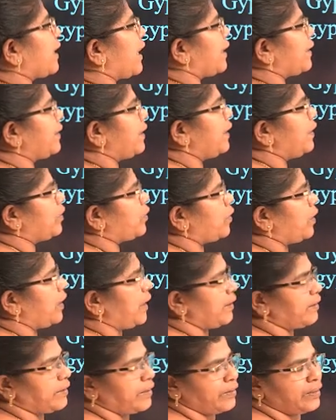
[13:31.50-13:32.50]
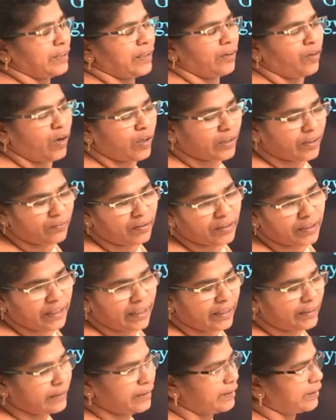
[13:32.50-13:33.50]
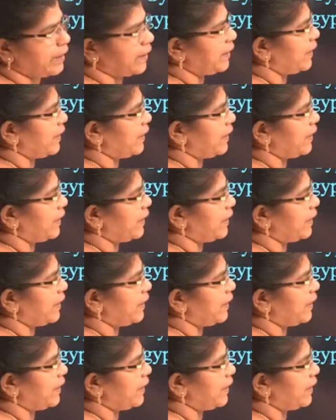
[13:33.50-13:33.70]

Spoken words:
cut into length, whatever the length they